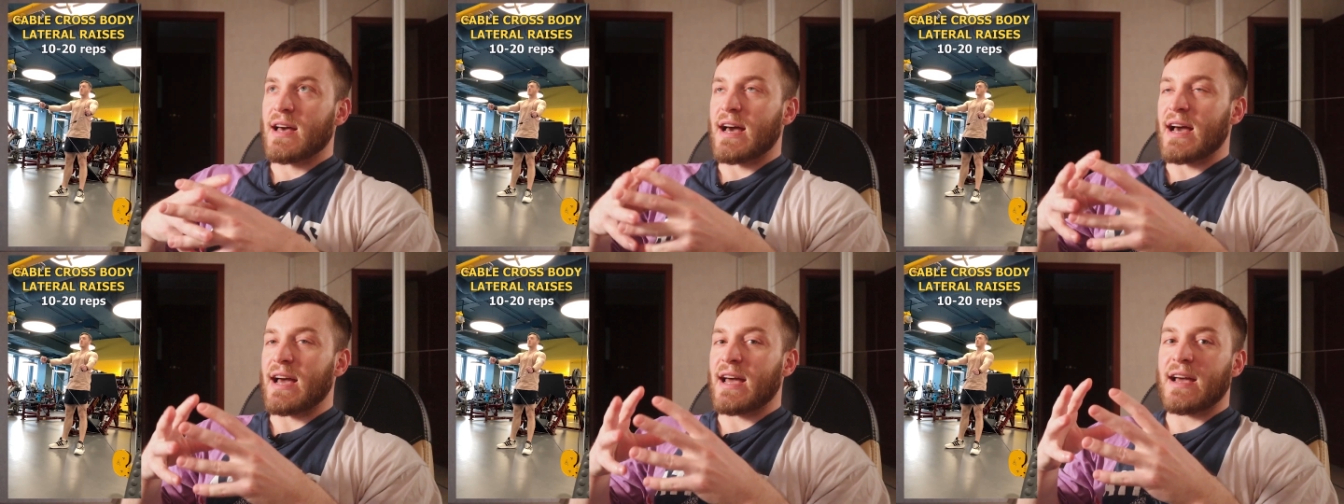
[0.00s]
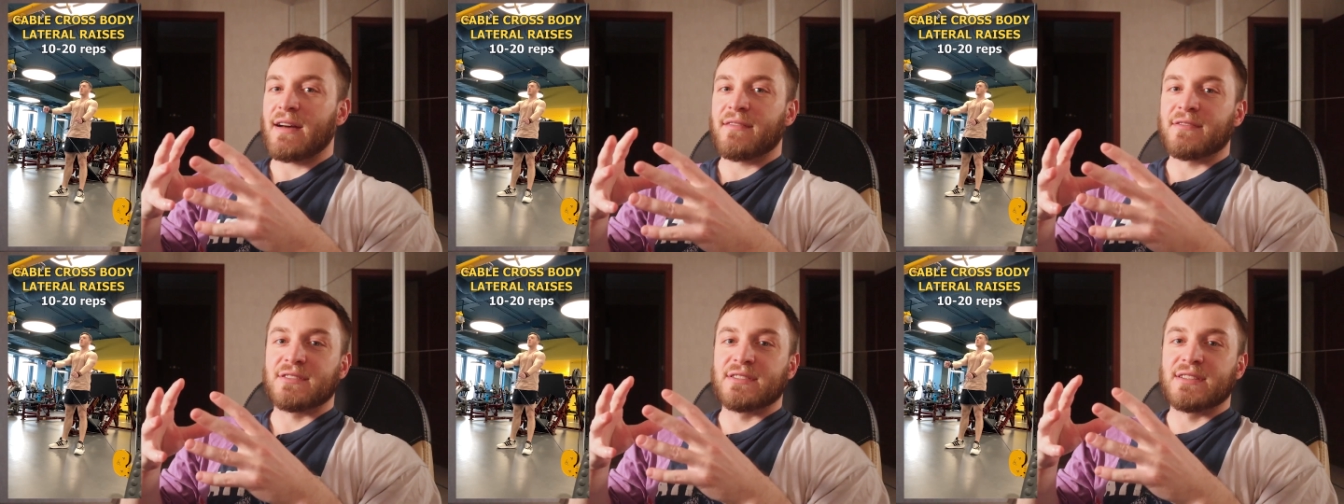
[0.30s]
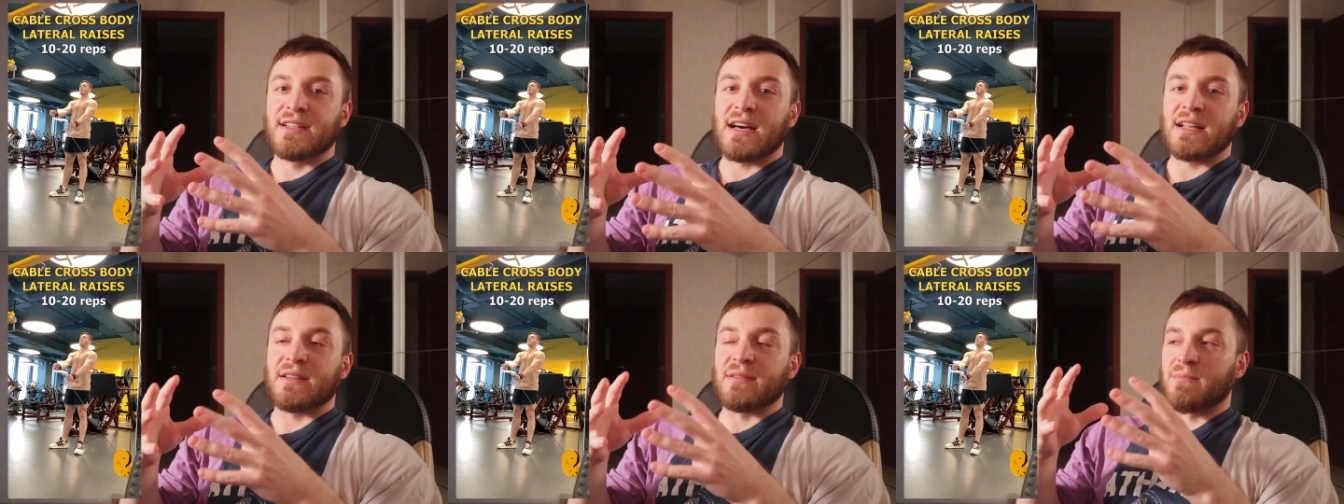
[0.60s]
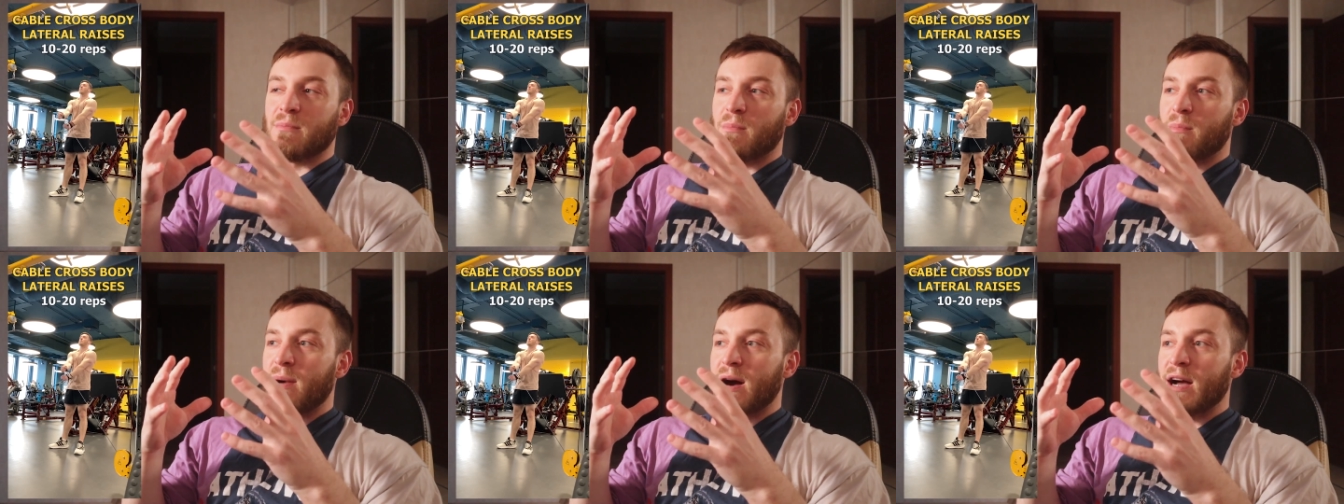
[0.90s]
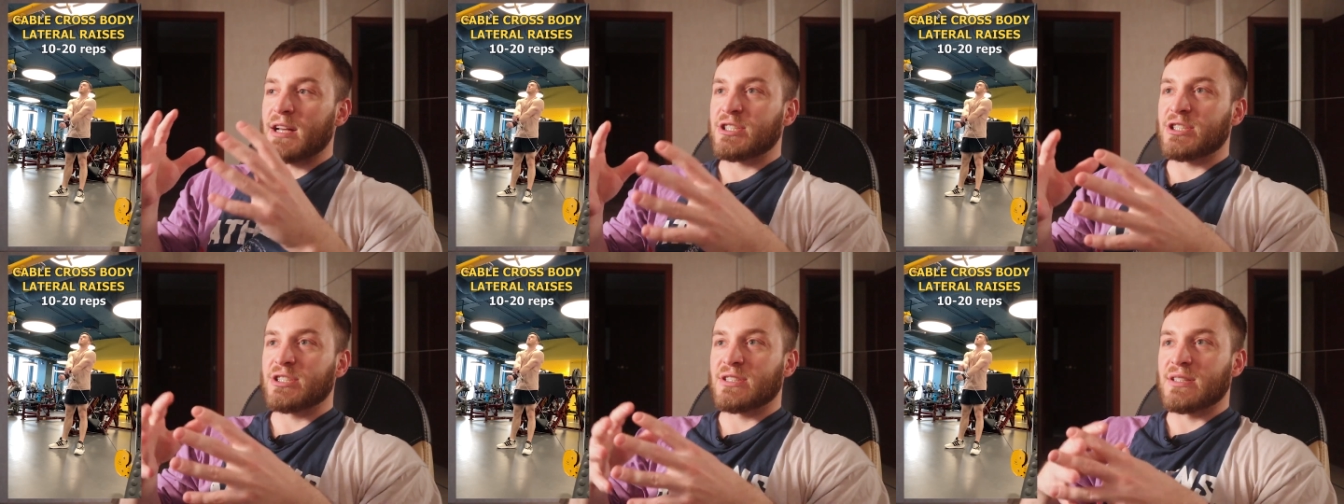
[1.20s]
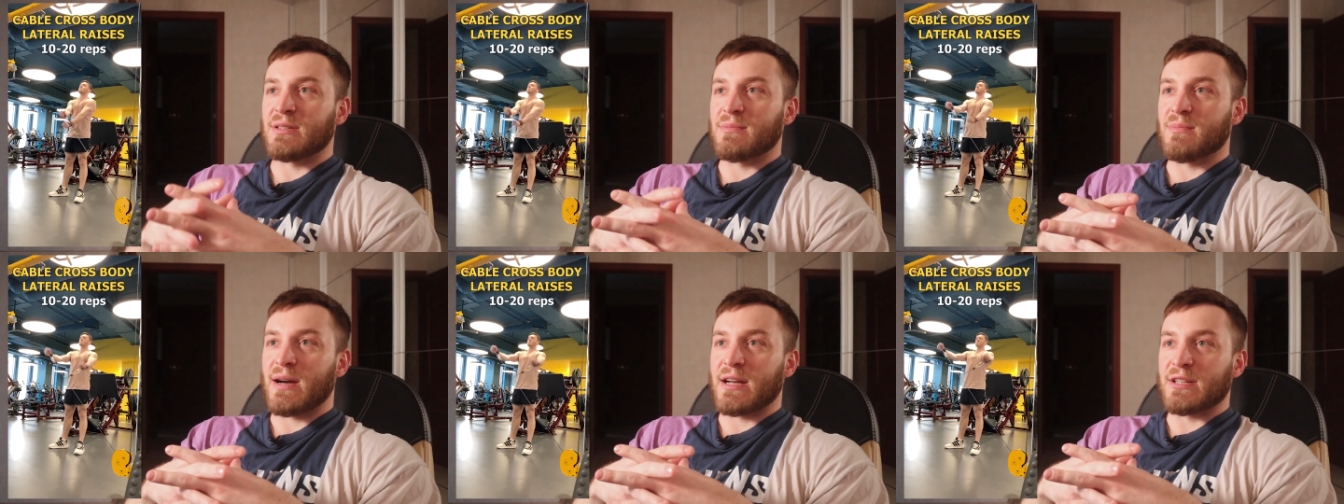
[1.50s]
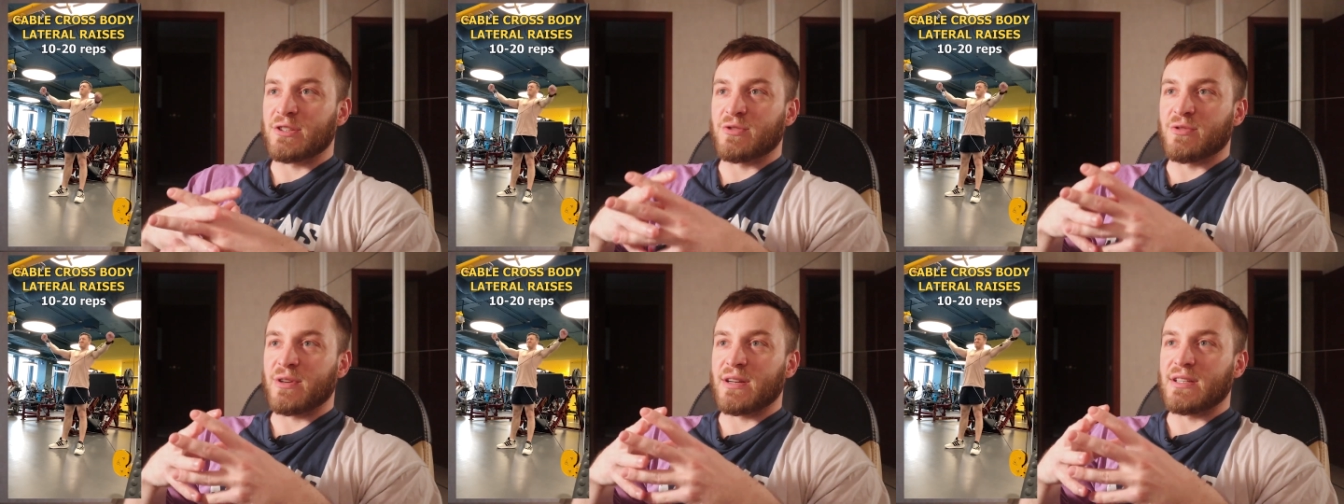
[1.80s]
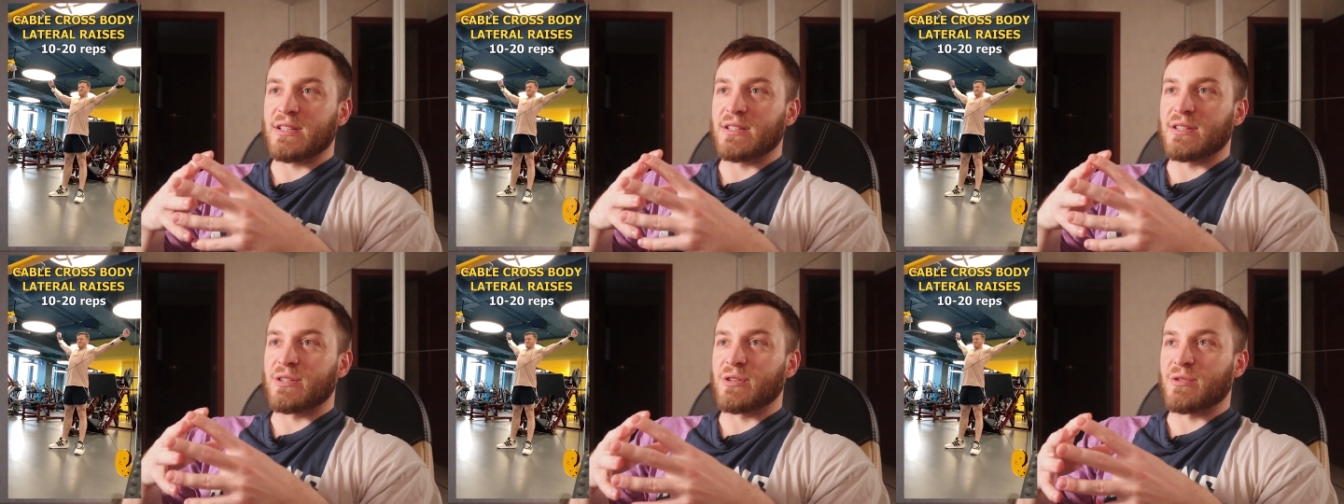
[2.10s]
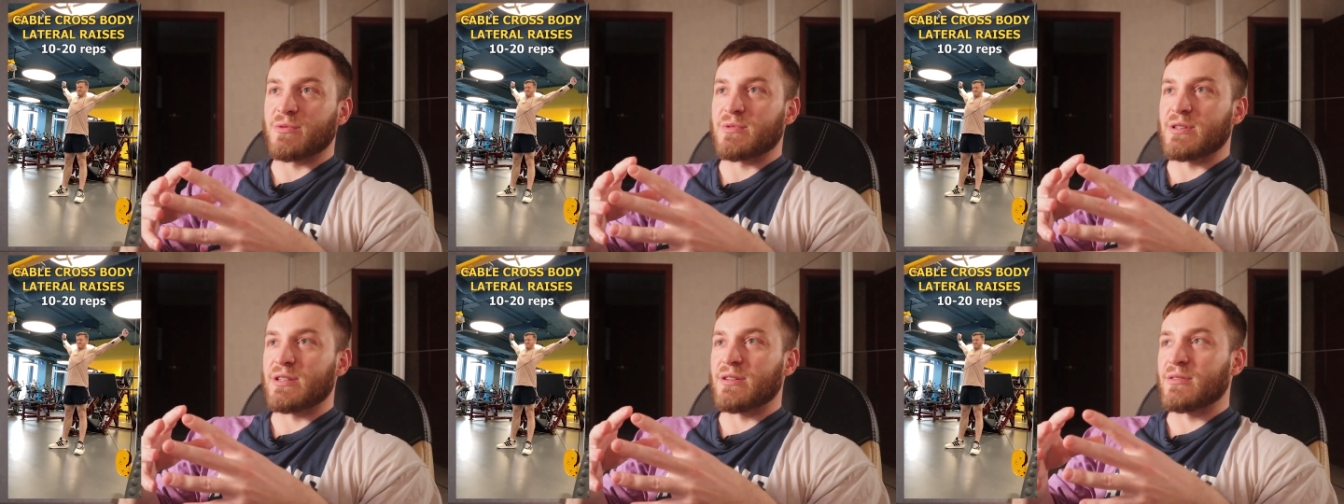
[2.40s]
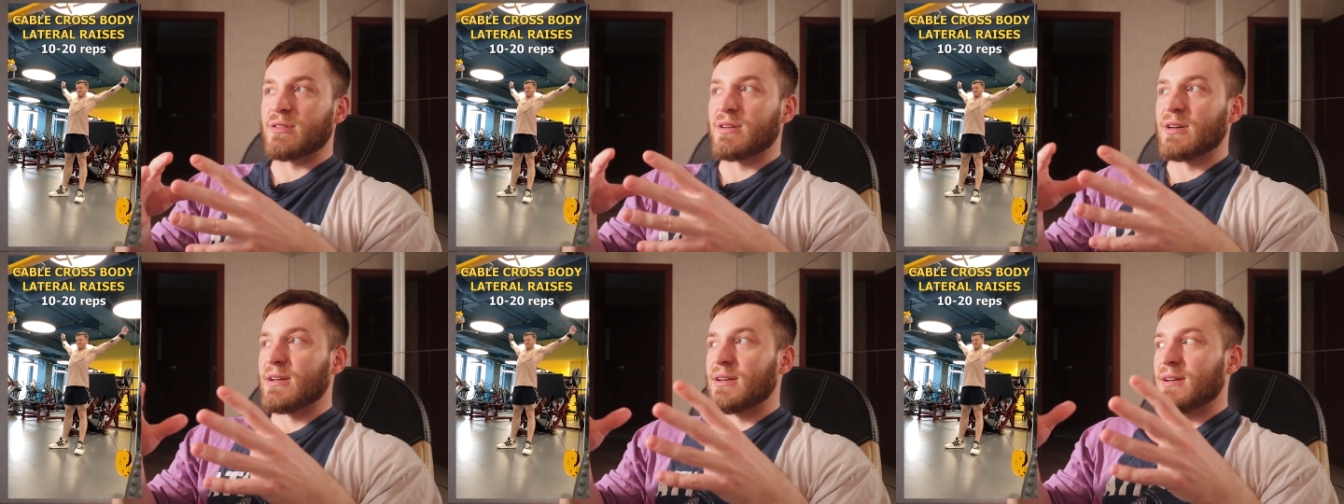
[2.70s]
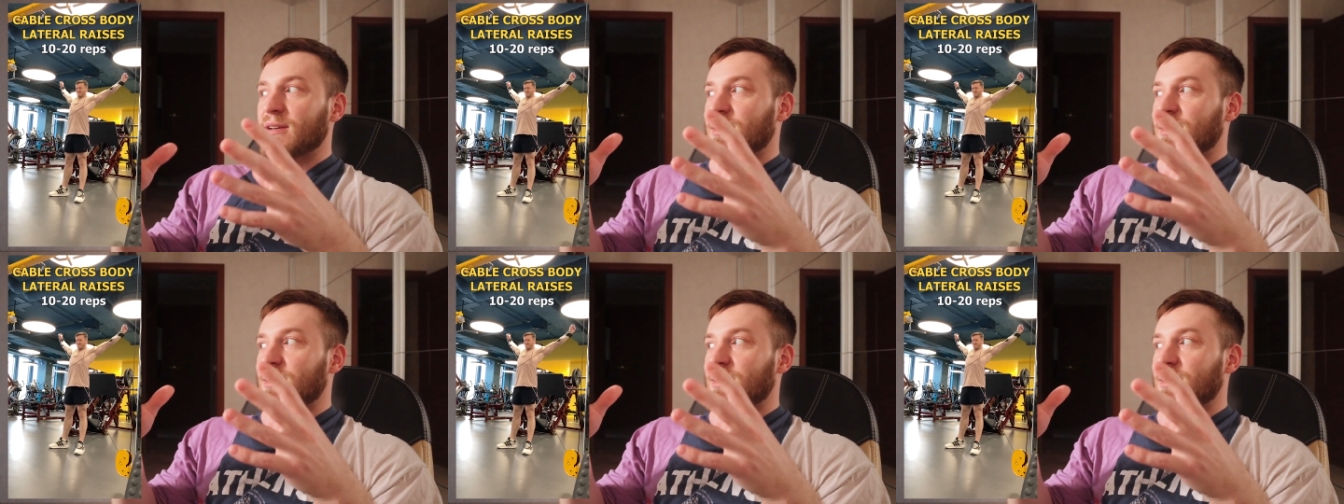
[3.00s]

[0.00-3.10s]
I haven't done much it in my training career,